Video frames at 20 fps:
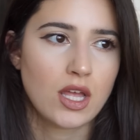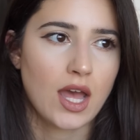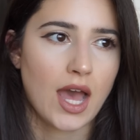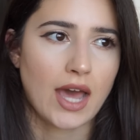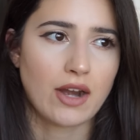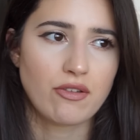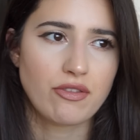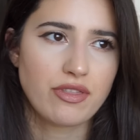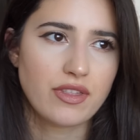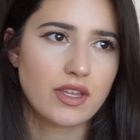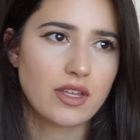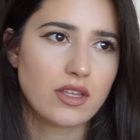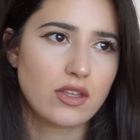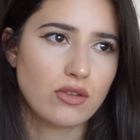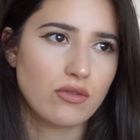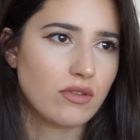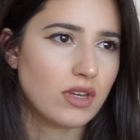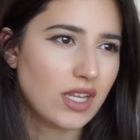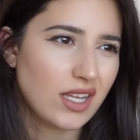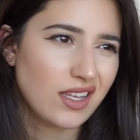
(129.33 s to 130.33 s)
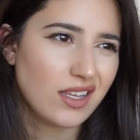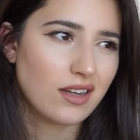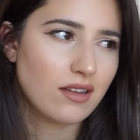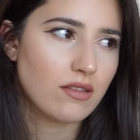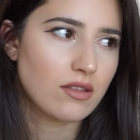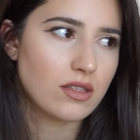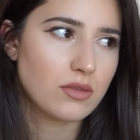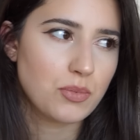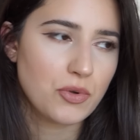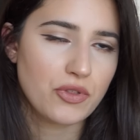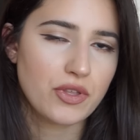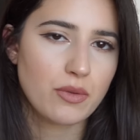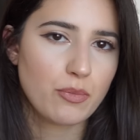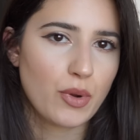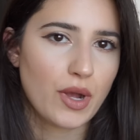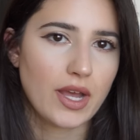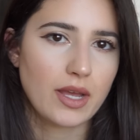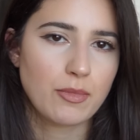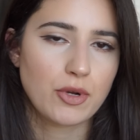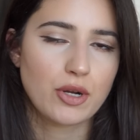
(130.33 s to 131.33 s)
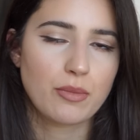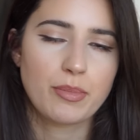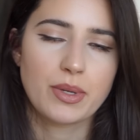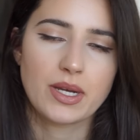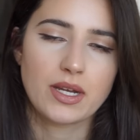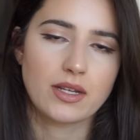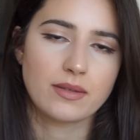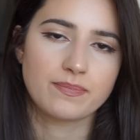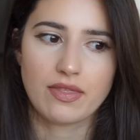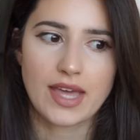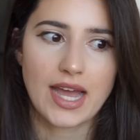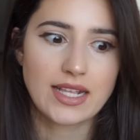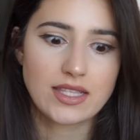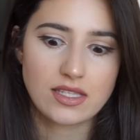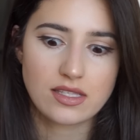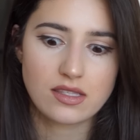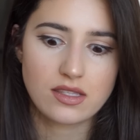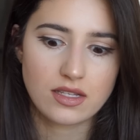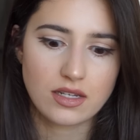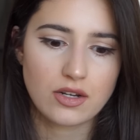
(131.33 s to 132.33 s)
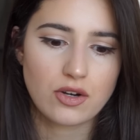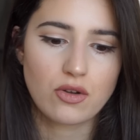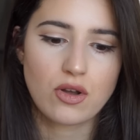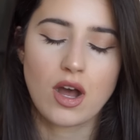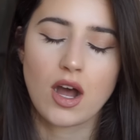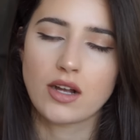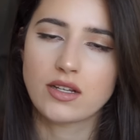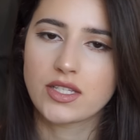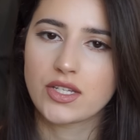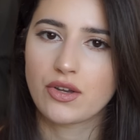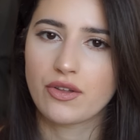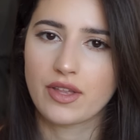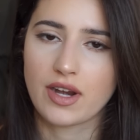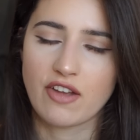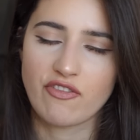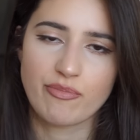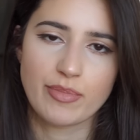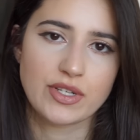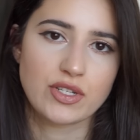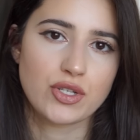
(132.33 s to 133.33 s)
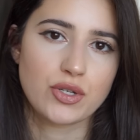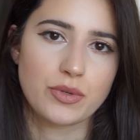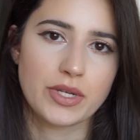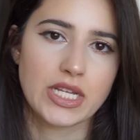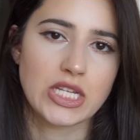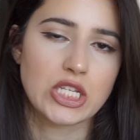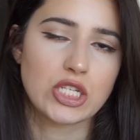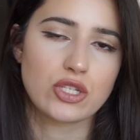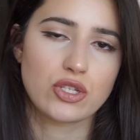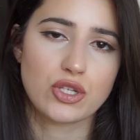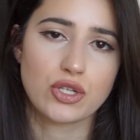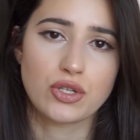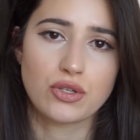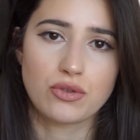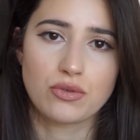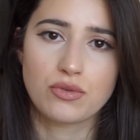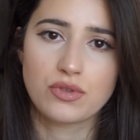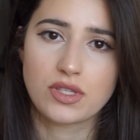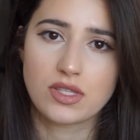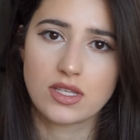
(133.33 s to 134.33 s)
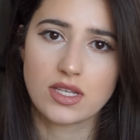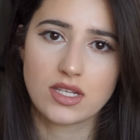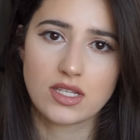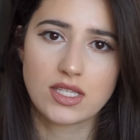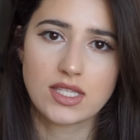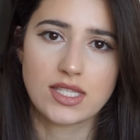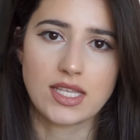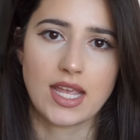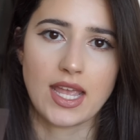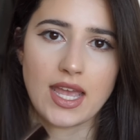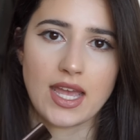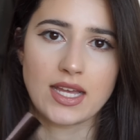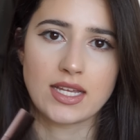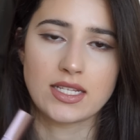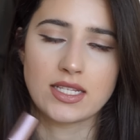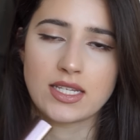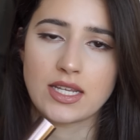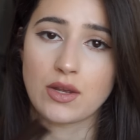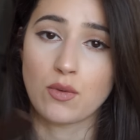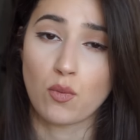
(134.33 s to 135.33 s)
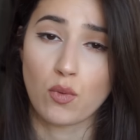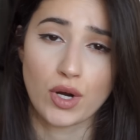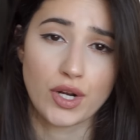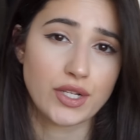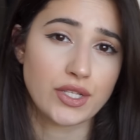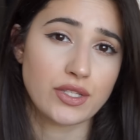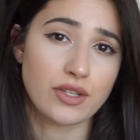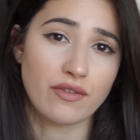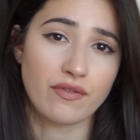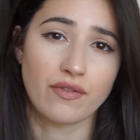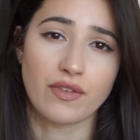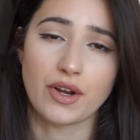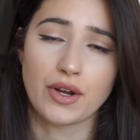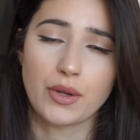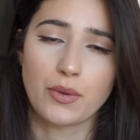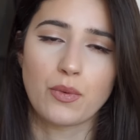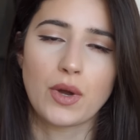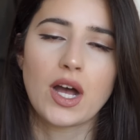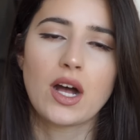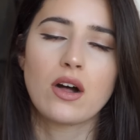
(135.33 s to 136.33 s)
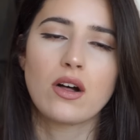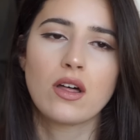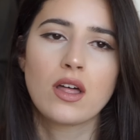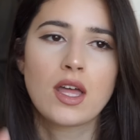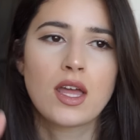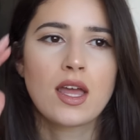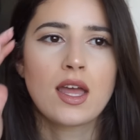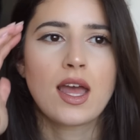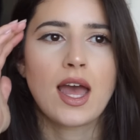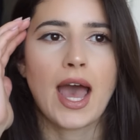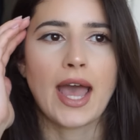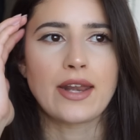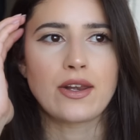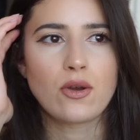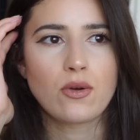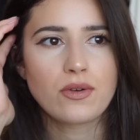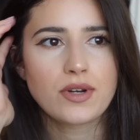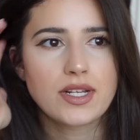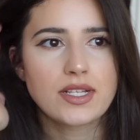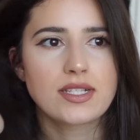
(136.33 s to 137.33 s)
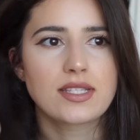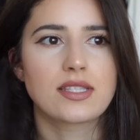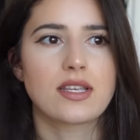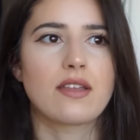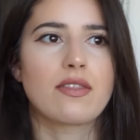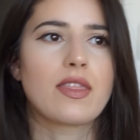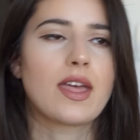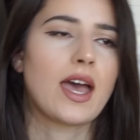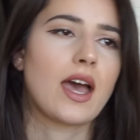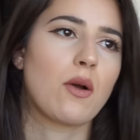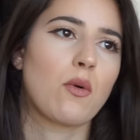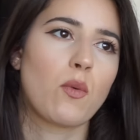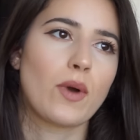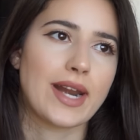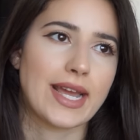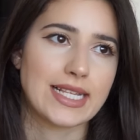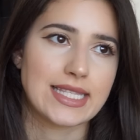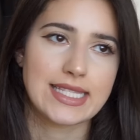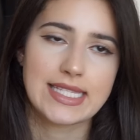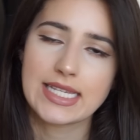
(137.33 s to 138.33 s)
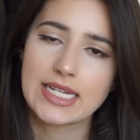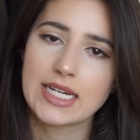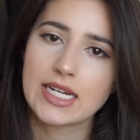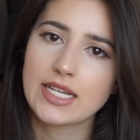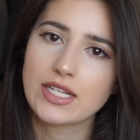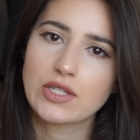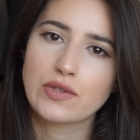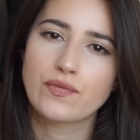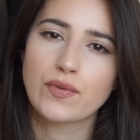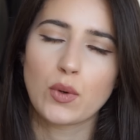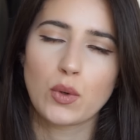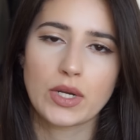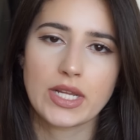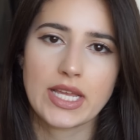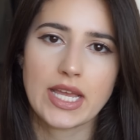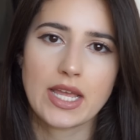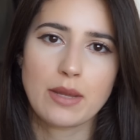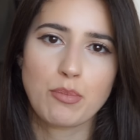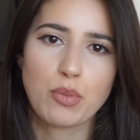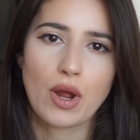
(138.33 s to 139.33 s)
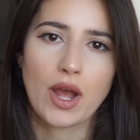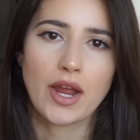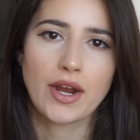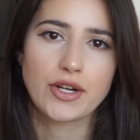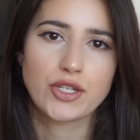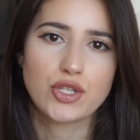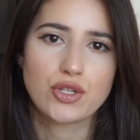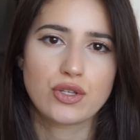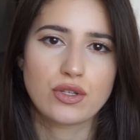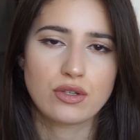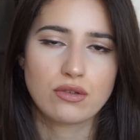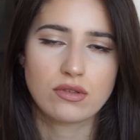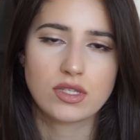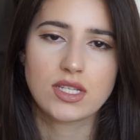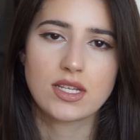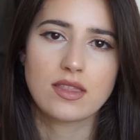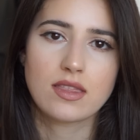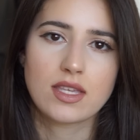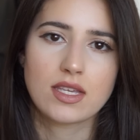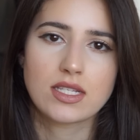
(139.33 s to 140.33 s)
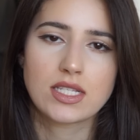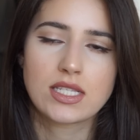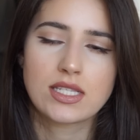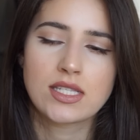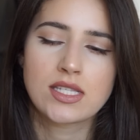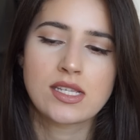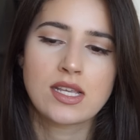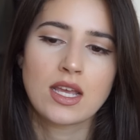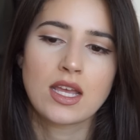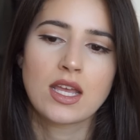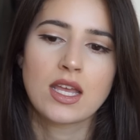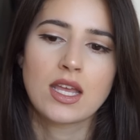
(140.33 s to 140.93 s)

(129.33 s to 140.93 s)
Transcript: I don't think you need the smoothing primer, but that's the little cocktail that I've been doing to use this, and it works very well. I noticed that when I didn't exfoliate prior to using this,